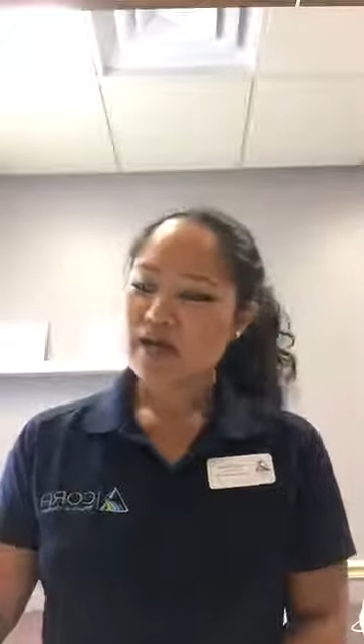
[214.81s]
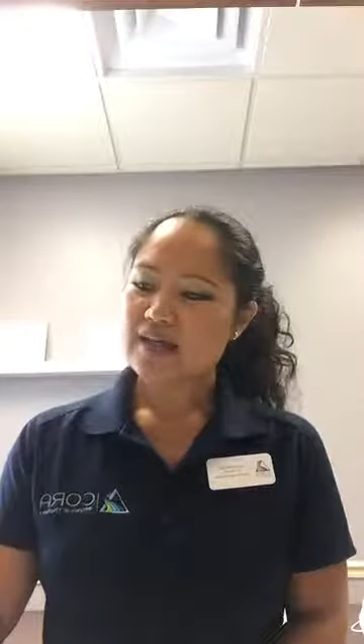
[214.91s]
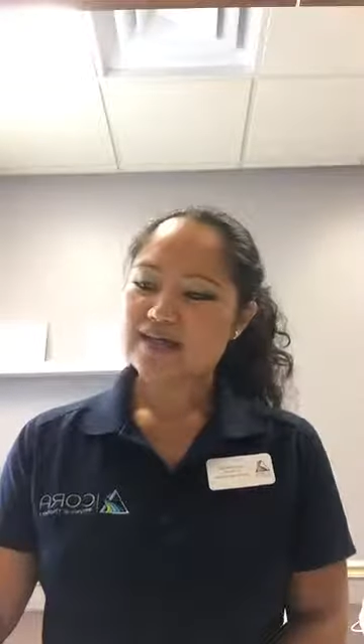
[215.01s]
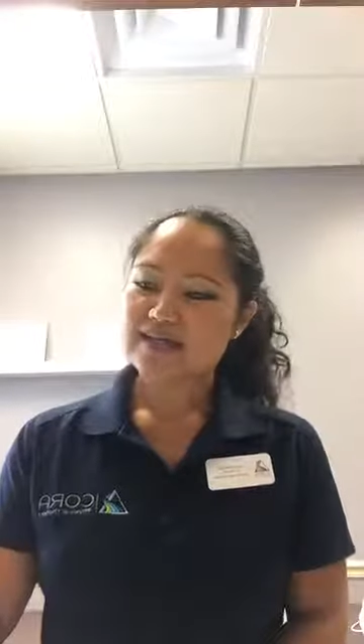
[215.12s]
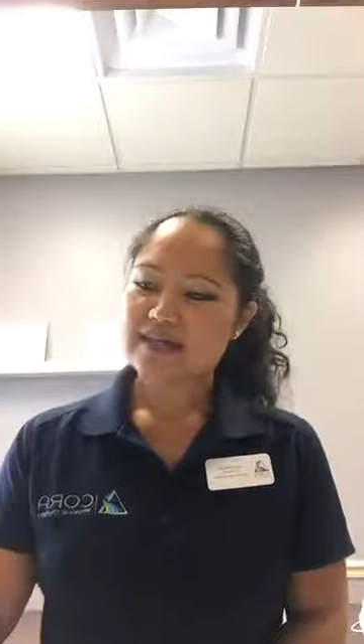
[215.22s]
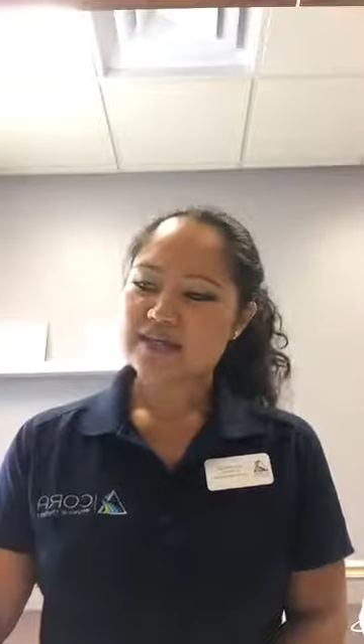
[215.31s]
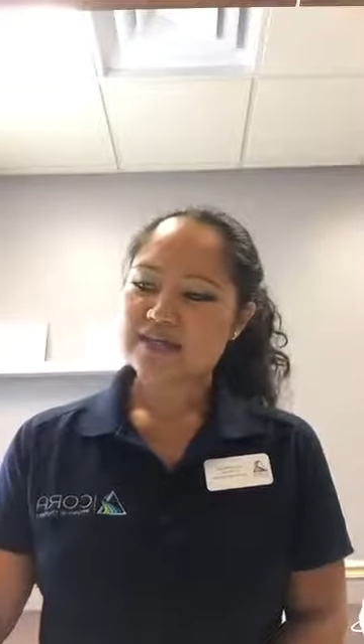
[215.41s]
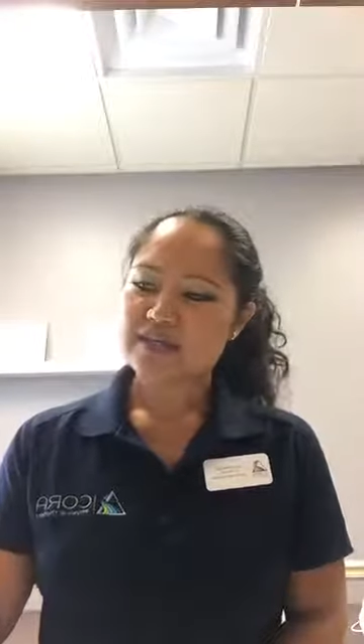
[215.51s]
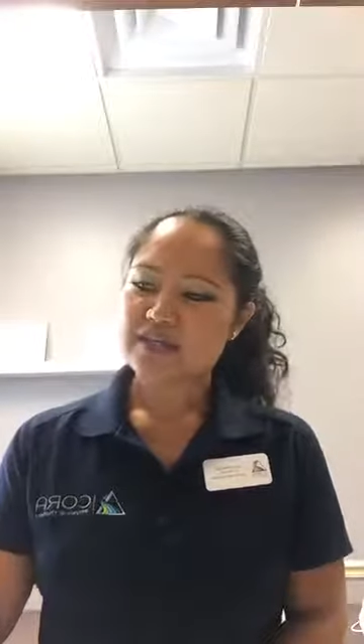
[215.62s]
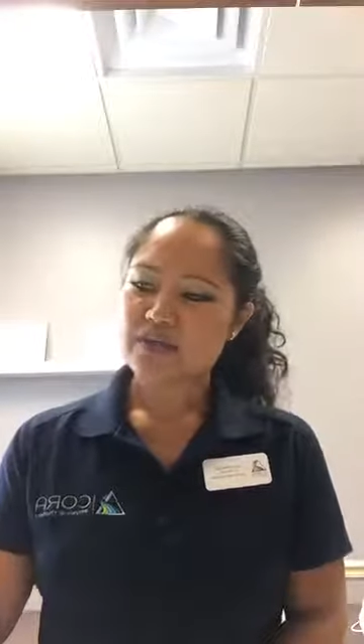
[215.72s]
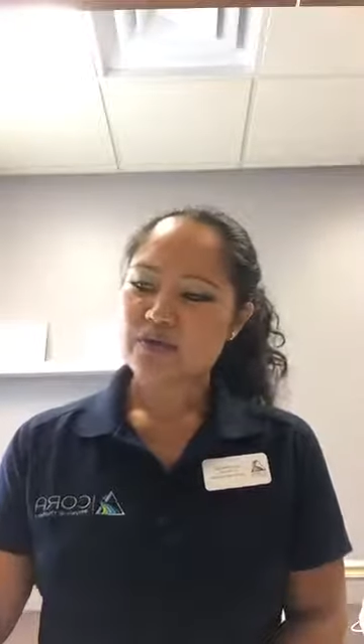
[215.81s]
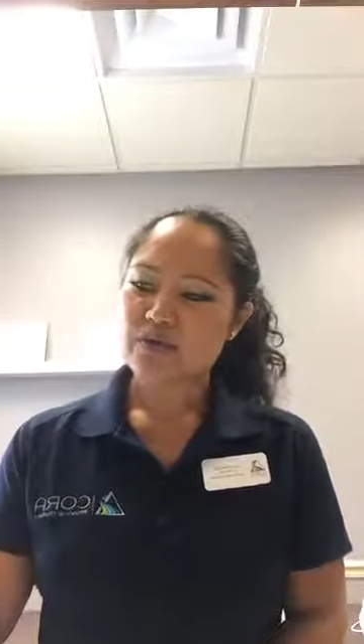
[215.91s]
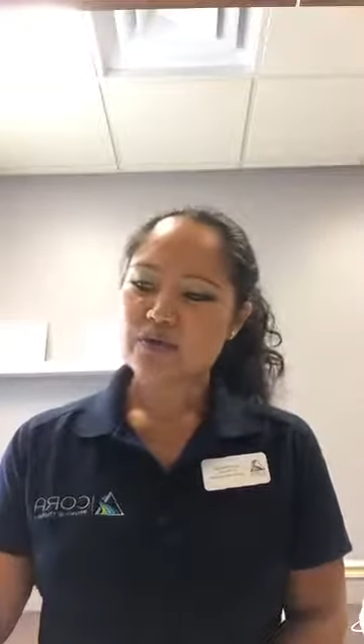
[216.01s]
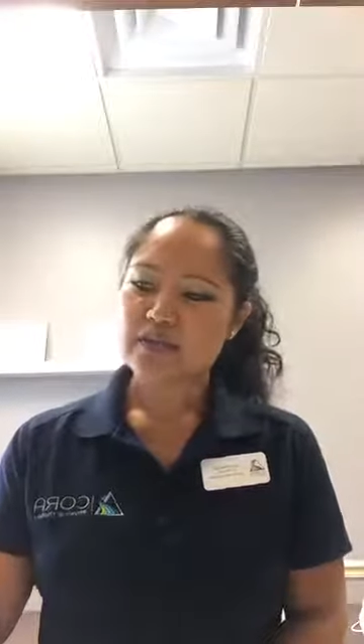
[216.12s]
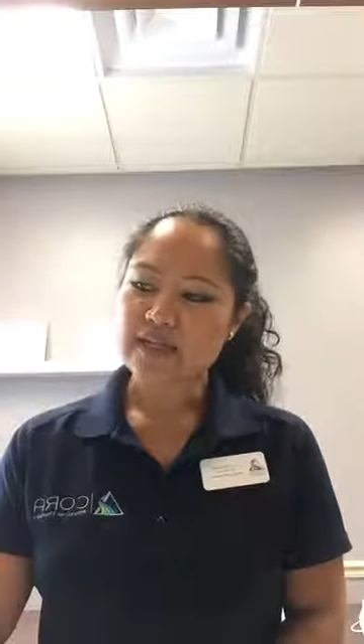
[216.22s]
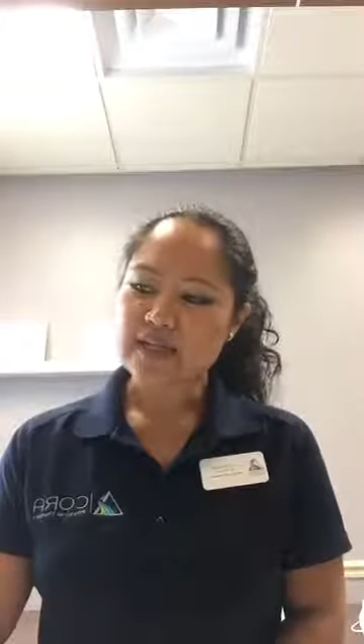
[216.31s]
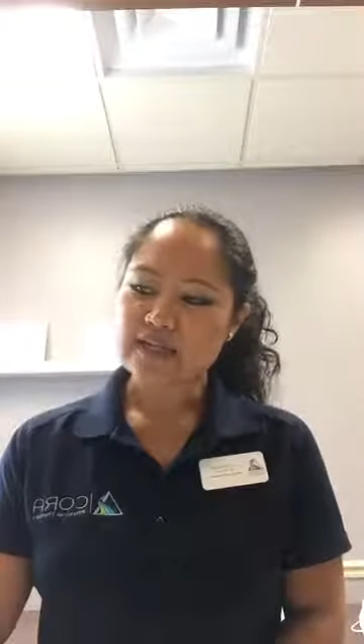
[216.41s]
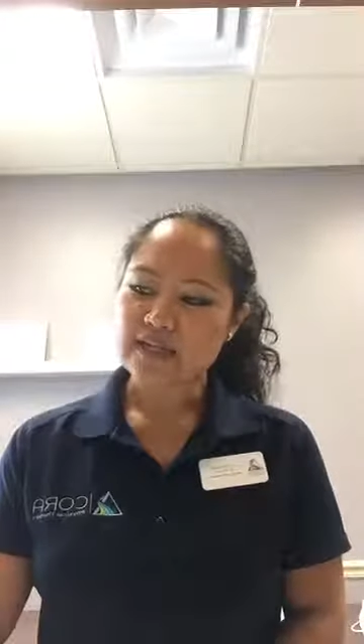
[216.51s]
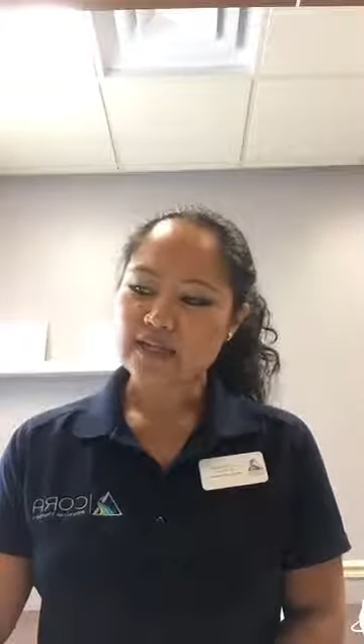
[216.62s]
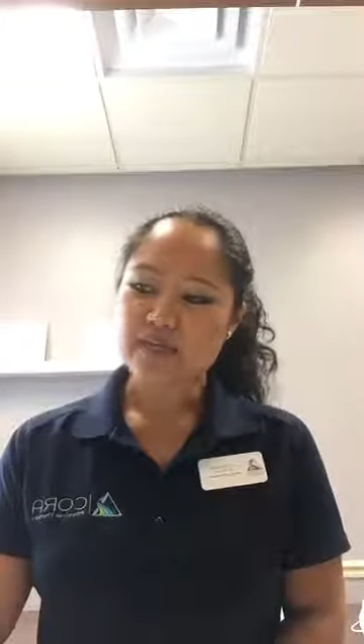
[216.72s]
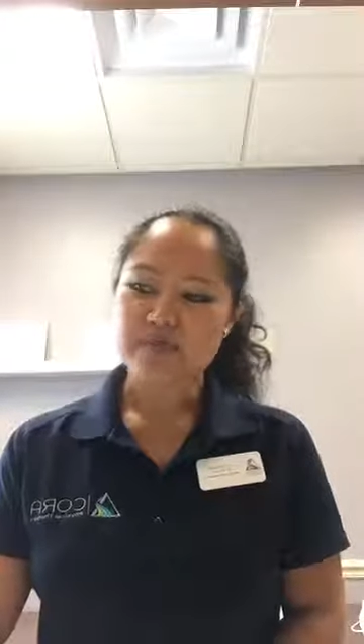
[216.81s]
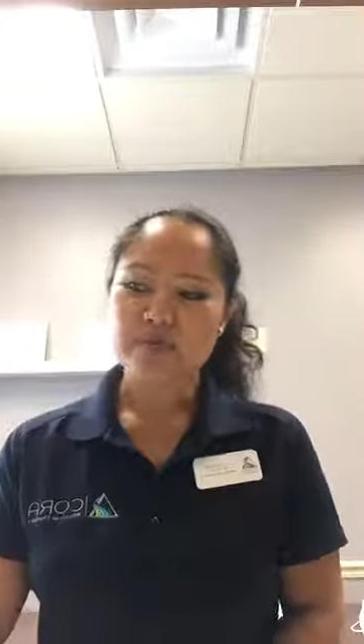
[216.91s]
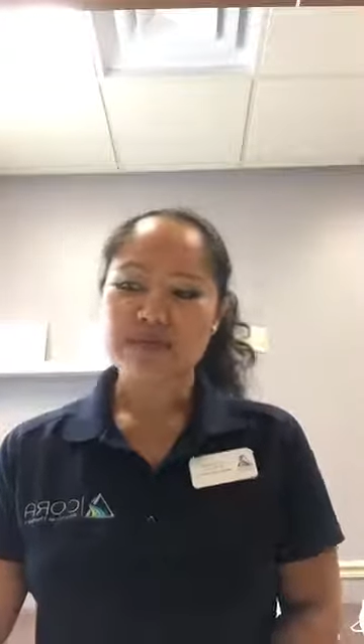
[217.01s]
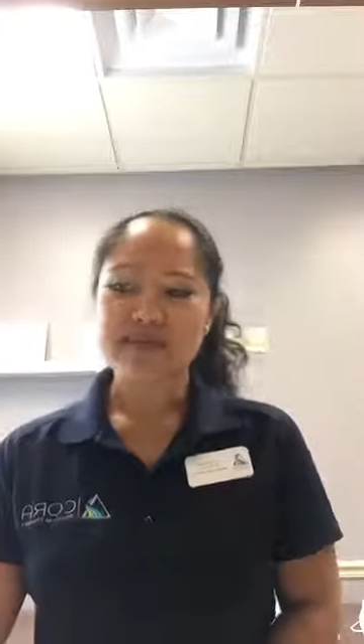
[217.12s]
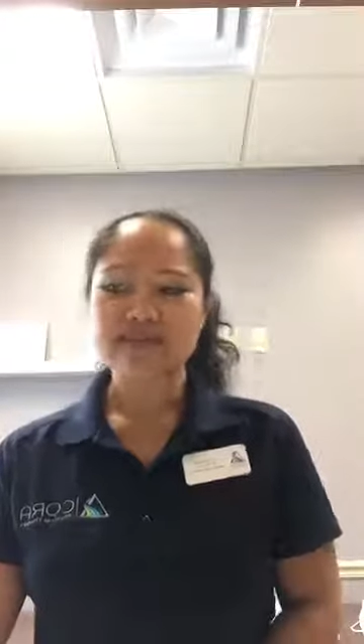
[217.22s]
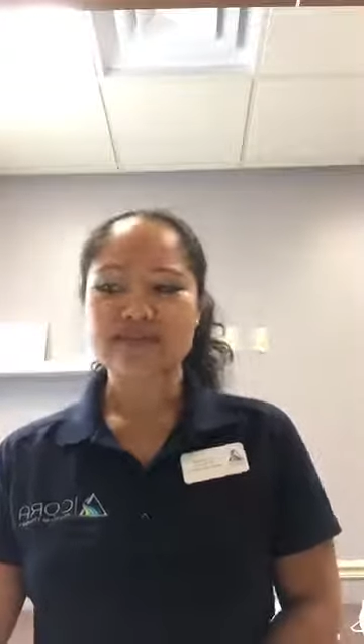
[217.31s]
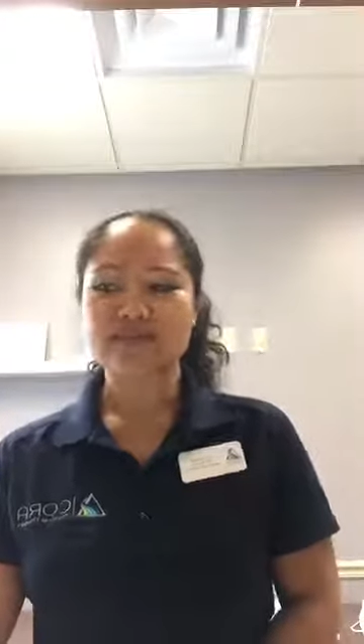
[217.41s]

a 60-year-old lady complains